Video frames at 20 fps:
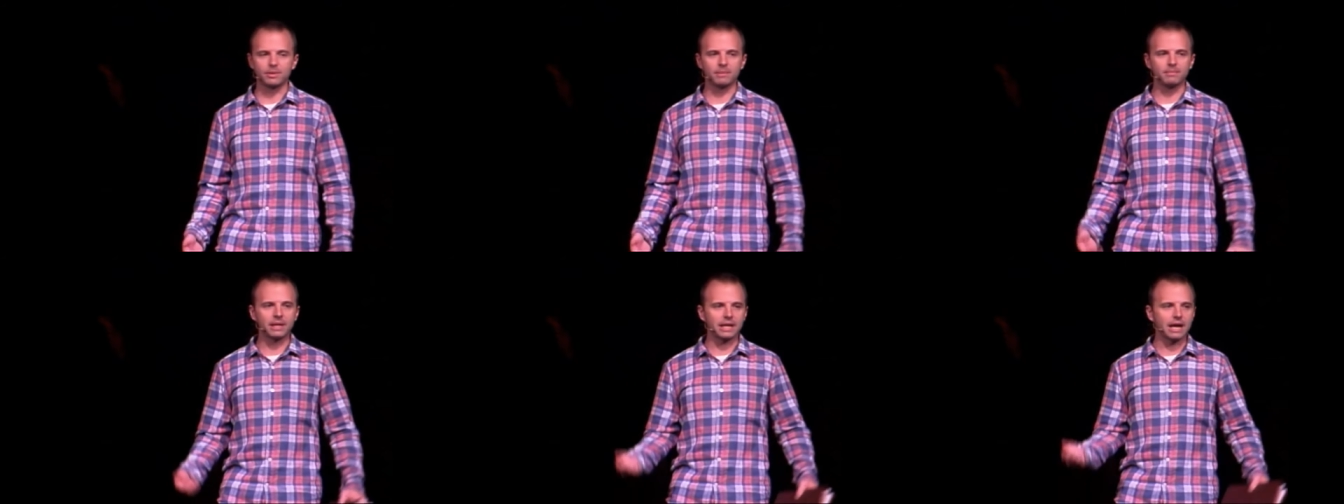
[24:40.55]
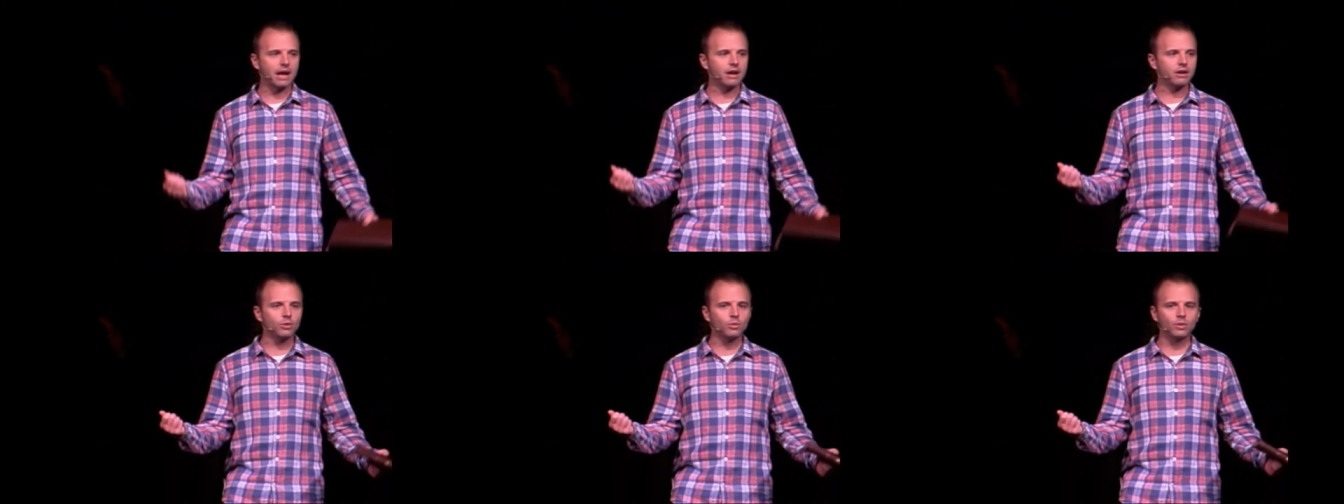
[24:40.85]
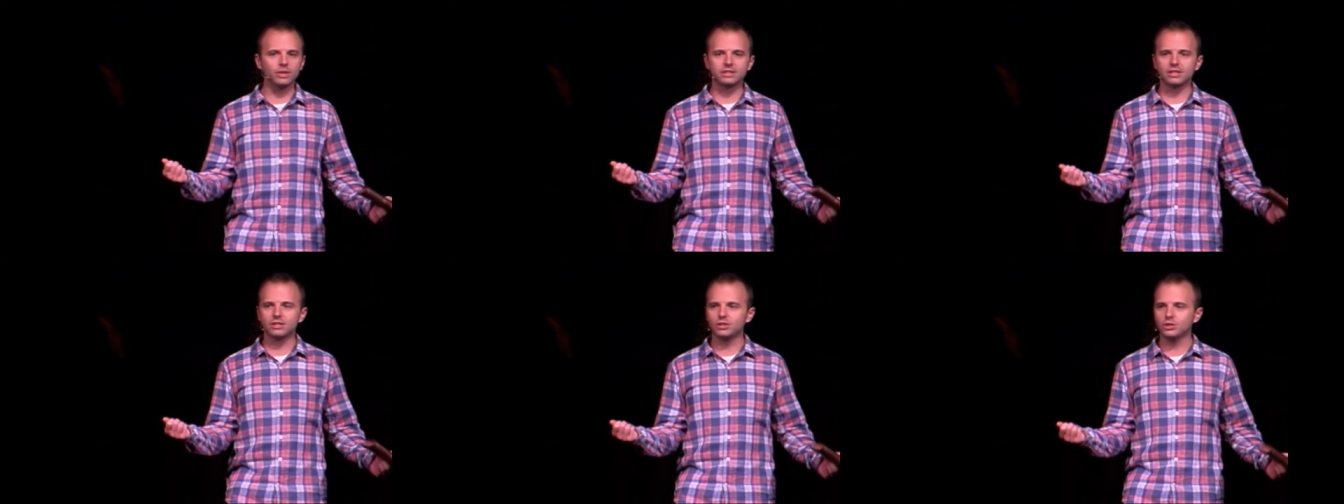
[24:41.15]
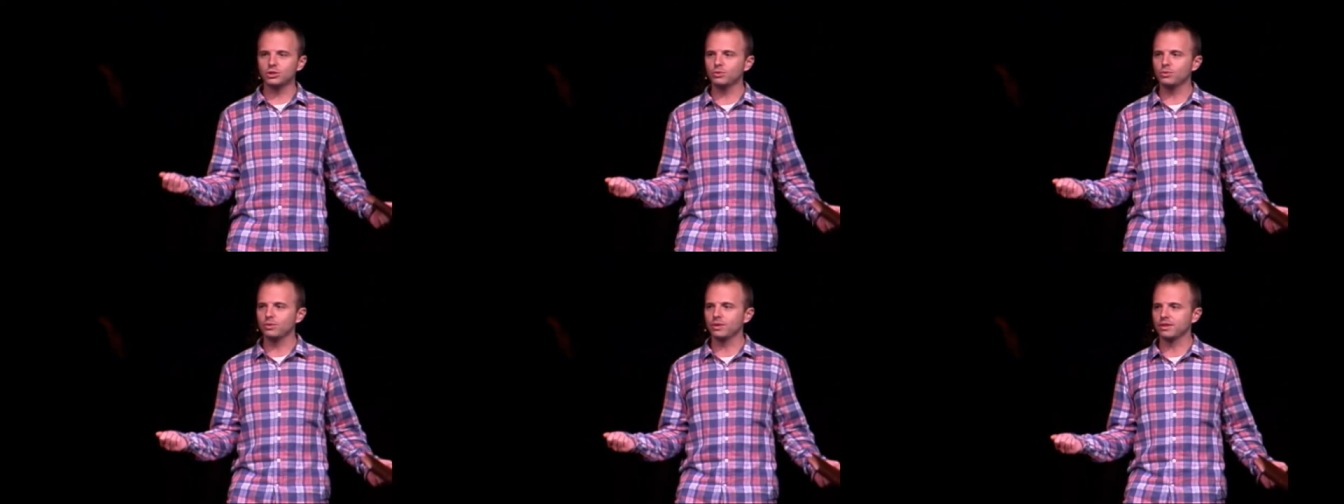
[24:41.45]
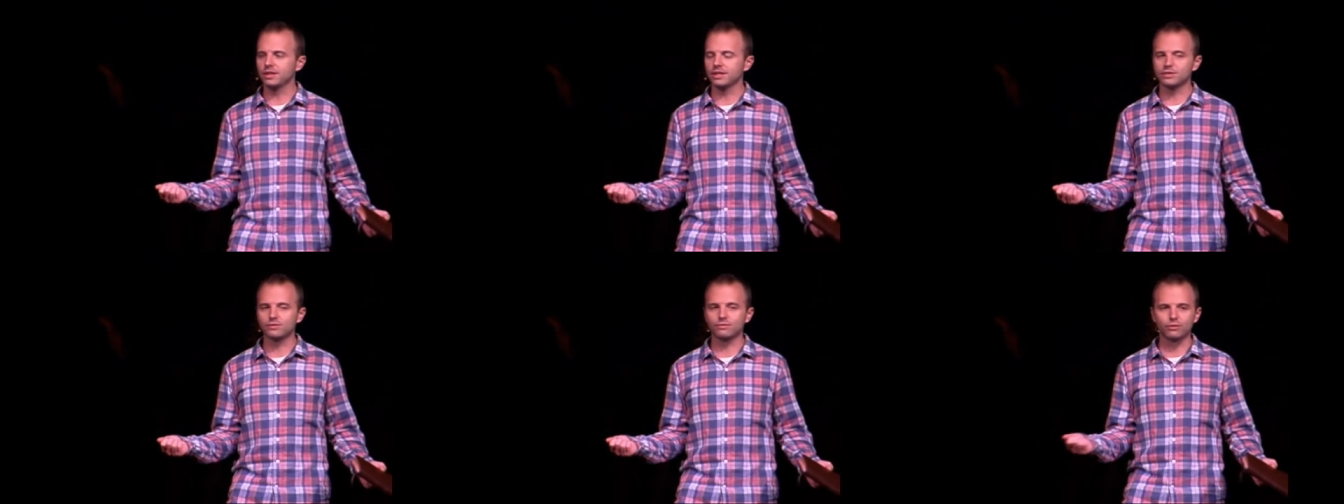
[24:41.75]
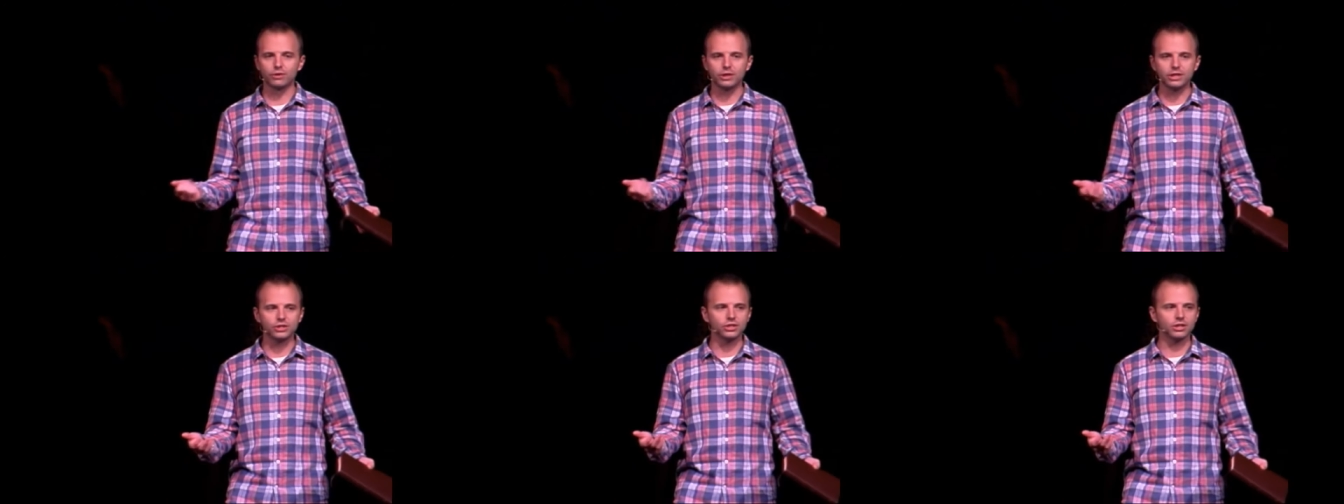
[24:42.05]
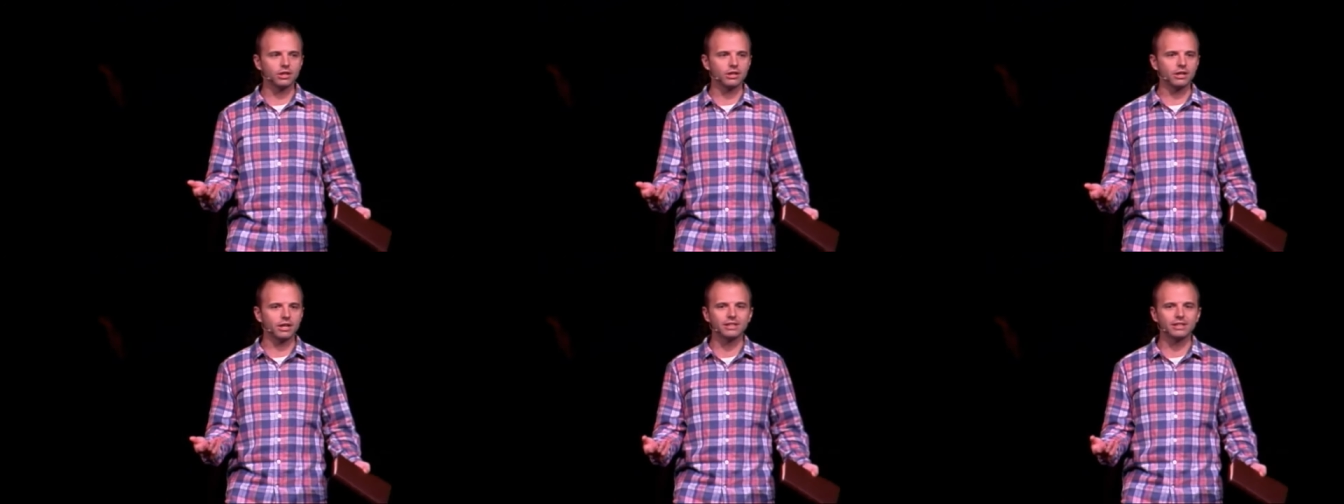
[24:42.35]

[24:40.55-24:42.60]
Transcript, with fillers: But I'm like, I don't know what to do with this free shirt.